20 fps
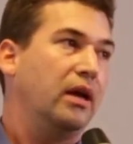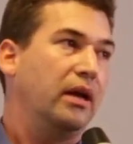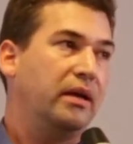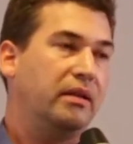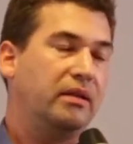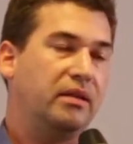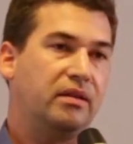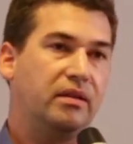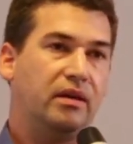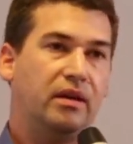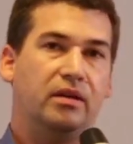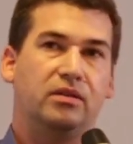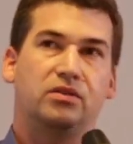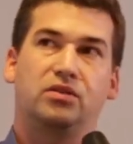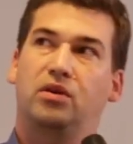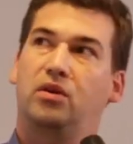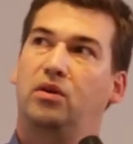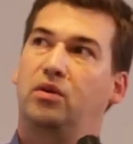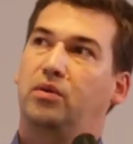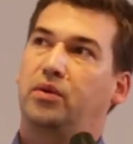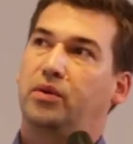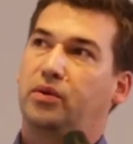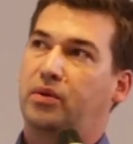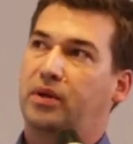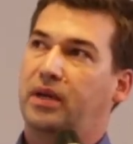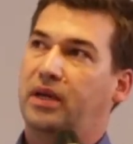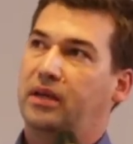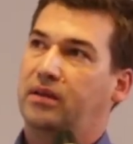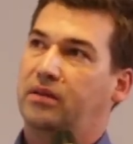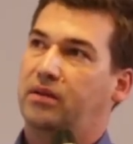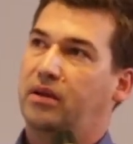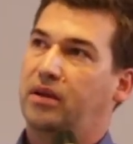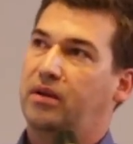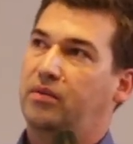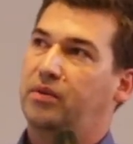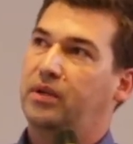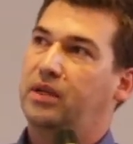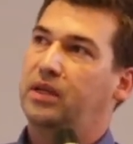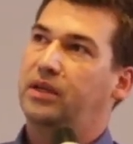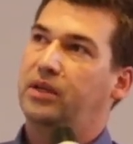And so you
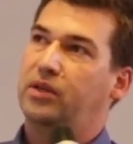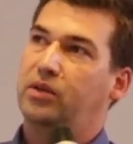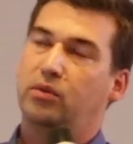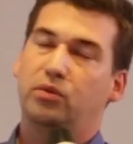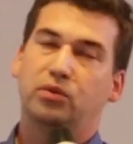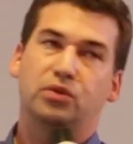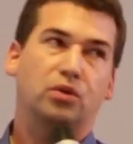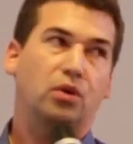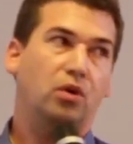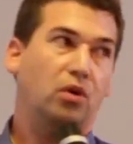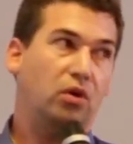can really use